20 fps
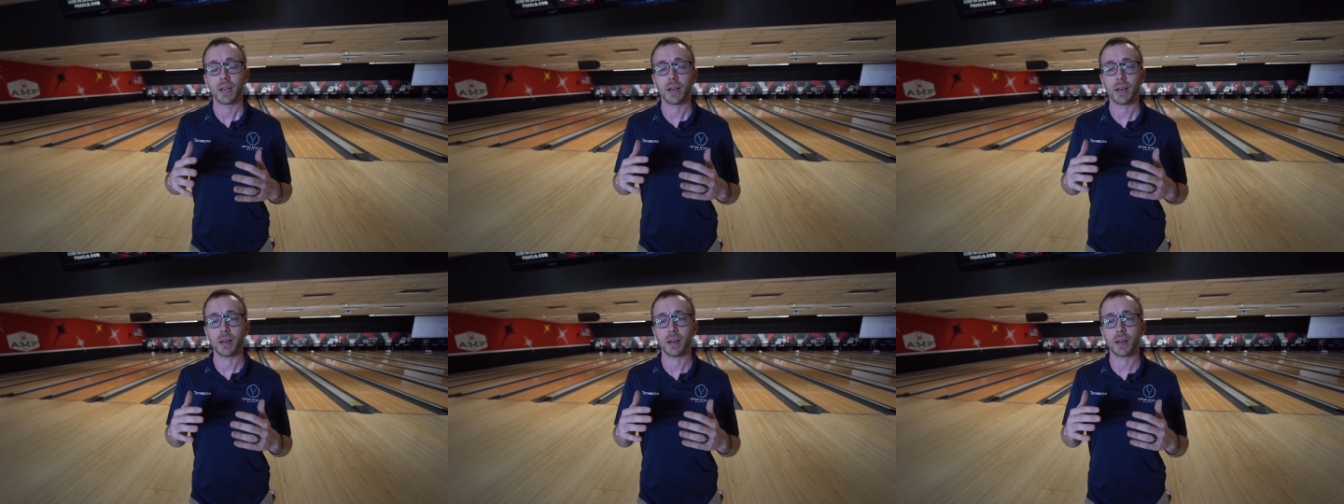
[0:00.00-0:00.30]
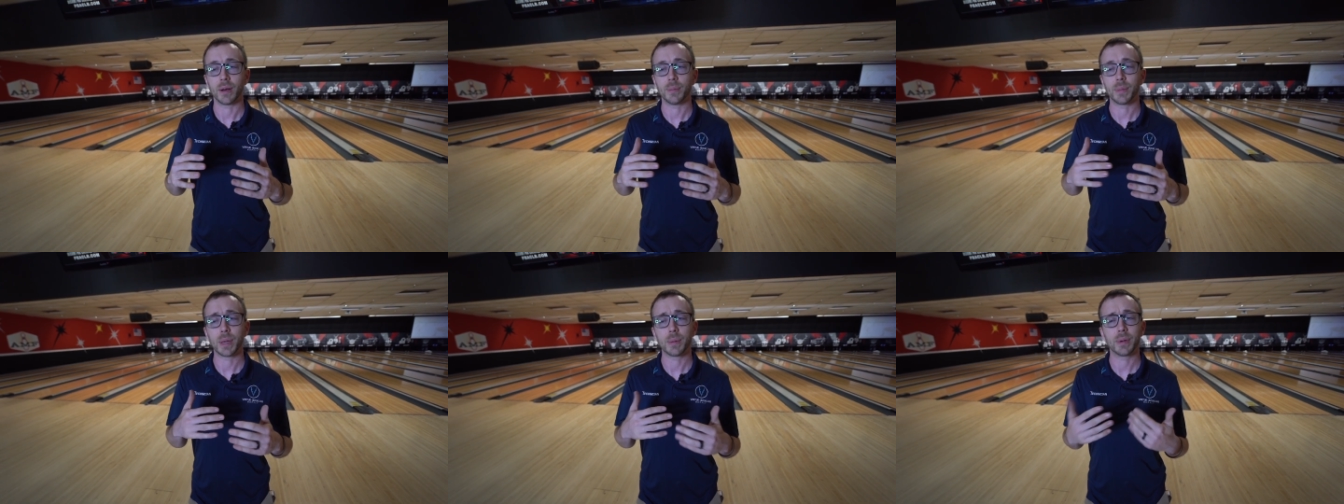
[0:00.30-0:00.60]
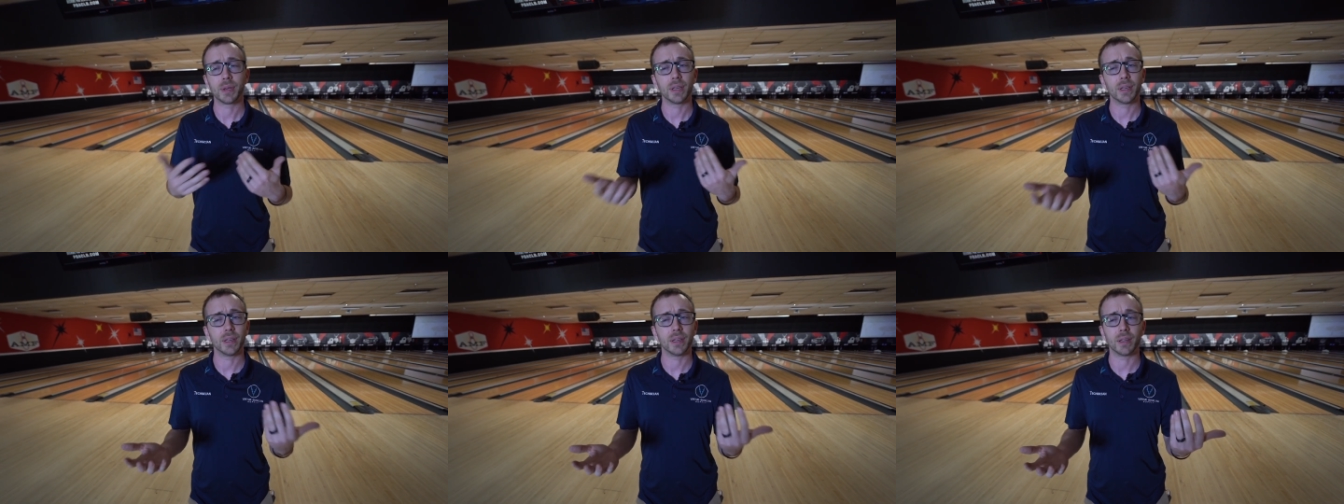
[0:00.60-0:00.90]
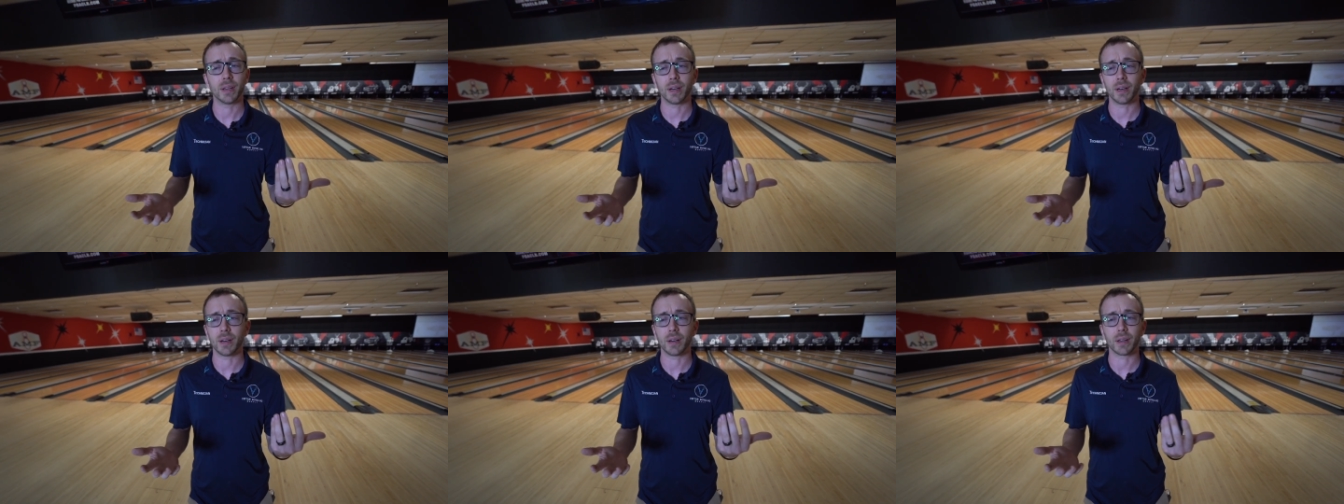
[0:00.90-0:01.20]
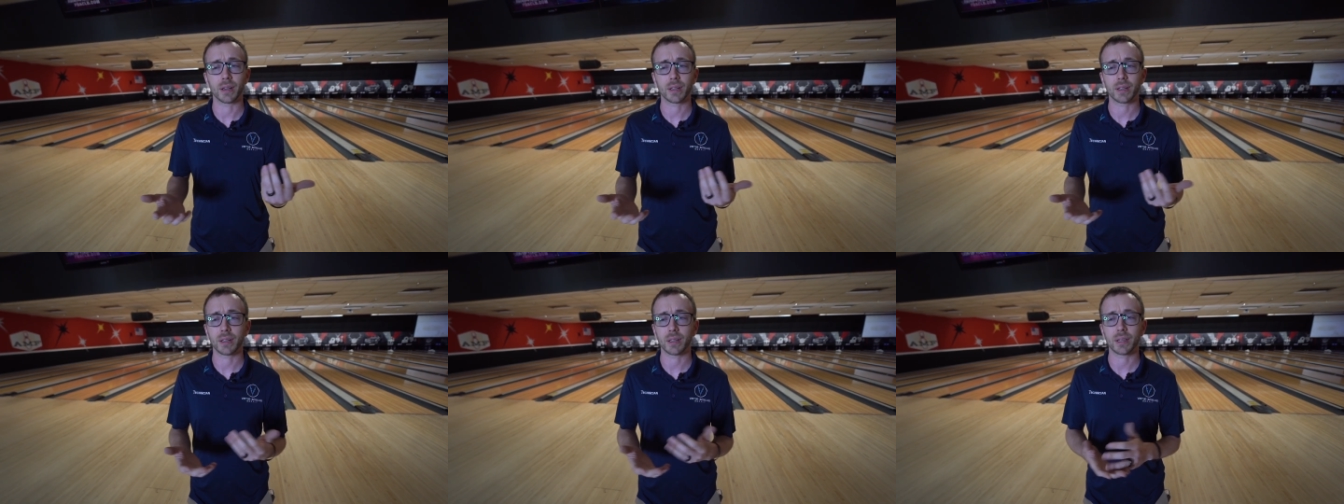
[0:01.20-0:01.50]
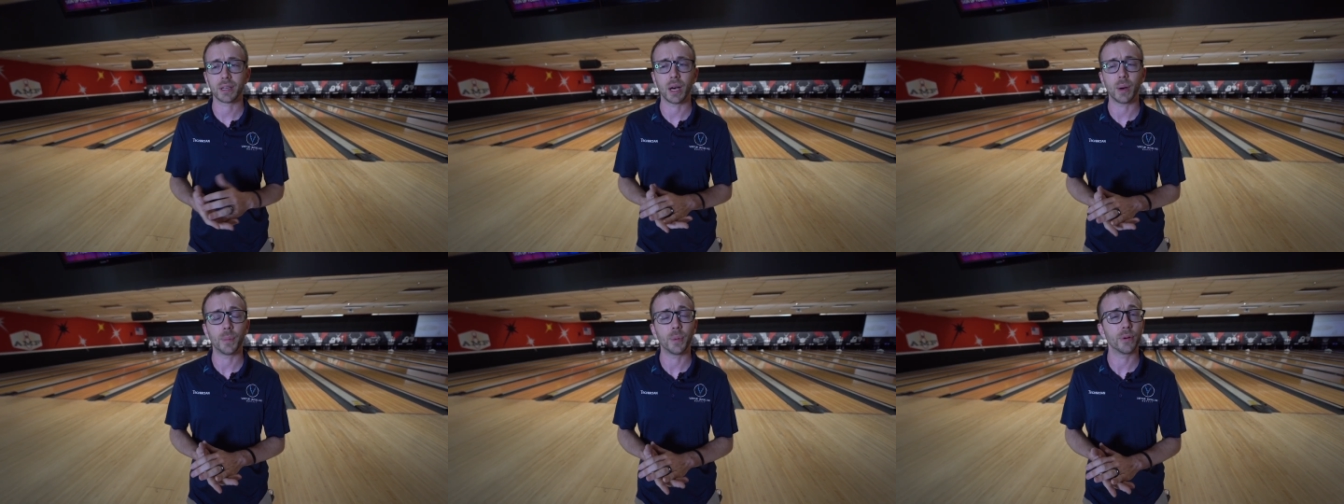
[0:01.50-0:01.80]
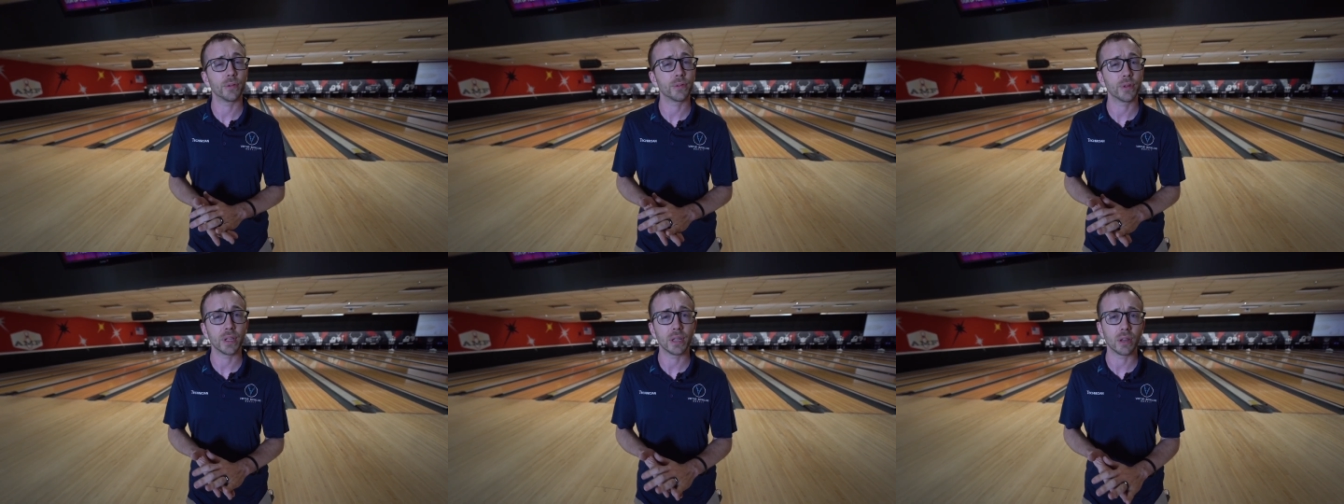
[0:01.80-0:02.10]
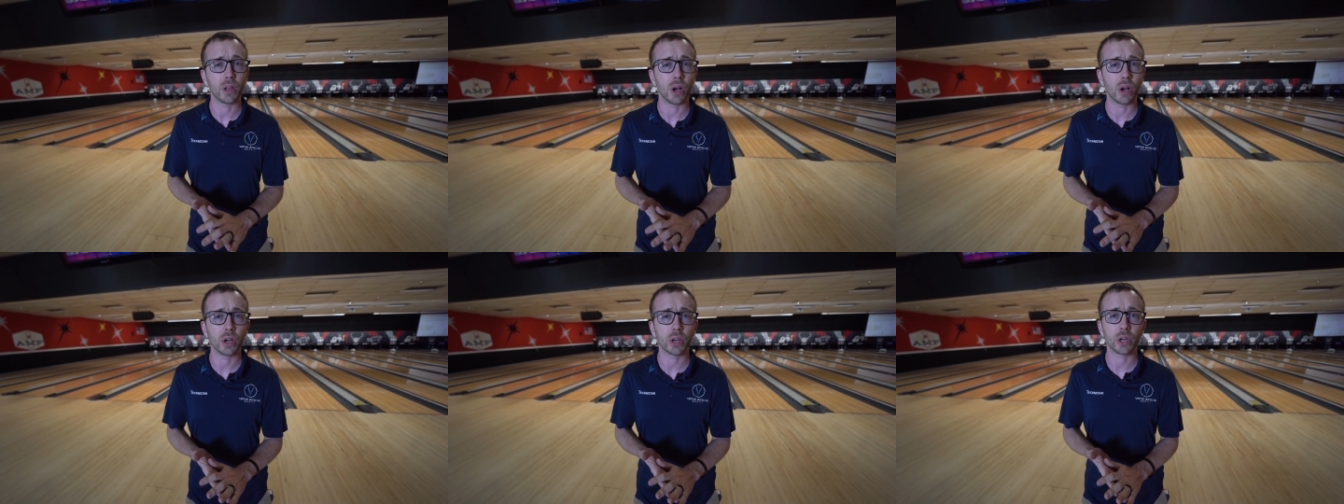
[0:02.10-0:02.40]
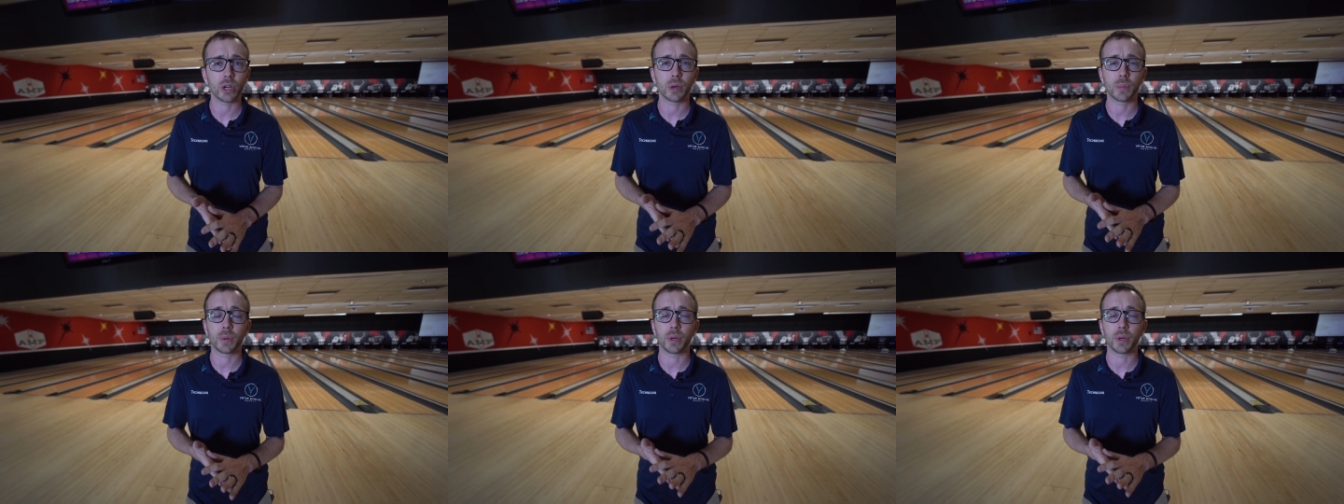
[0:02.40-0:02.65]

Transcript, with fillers: Uh, maybe a couple feet longer,